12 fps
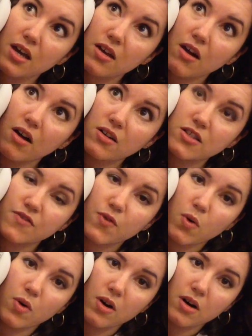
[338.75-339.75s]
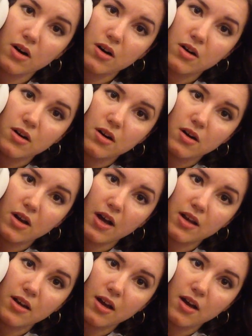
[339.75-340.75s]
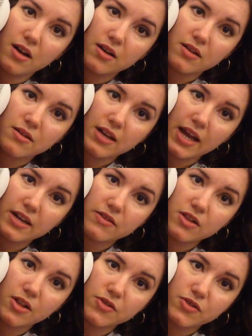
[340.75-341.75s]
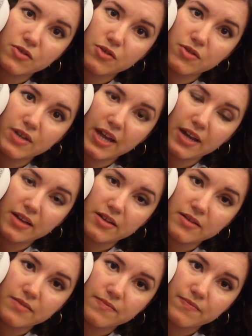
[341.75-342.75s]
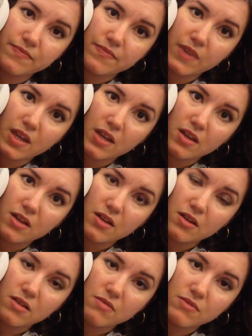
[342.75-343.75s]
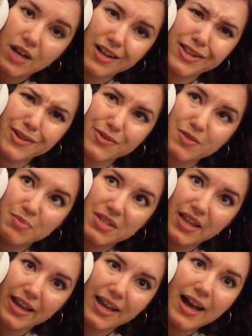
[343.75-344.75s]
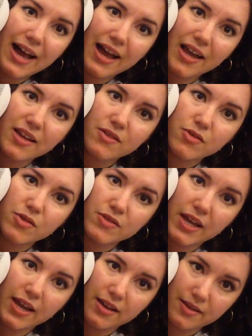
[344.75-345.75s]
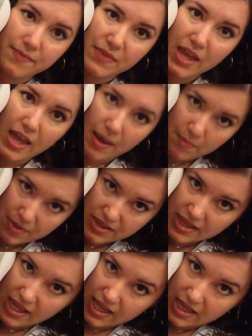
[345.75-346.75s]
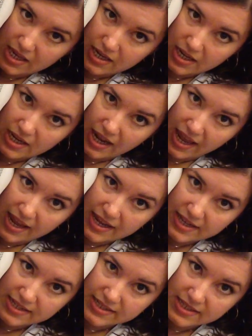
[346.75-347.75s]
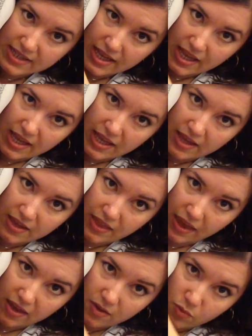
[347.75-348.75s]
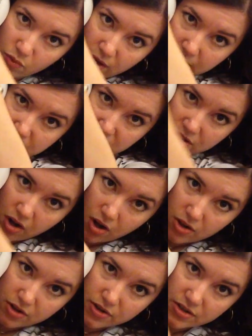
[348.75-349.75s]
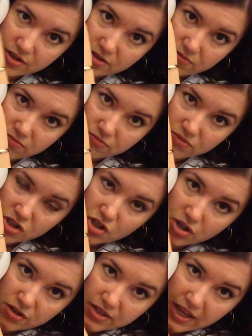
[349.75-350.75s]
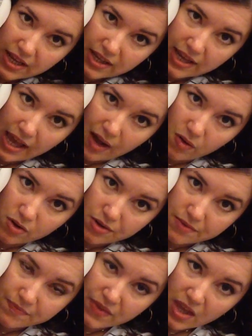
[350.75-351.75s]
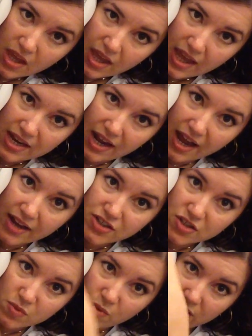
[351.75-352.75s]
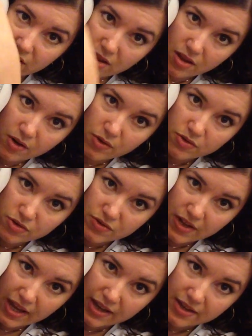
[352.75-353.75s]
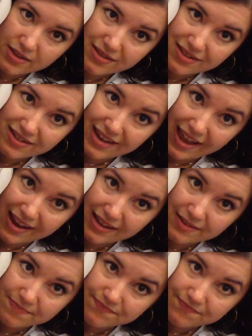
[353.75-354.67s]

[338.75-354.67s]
calls for a kind of close crew neck. Not close, but like high crew neck. But then it has a like ribbed collared turtleneck cowl. And I just want a low crew neck.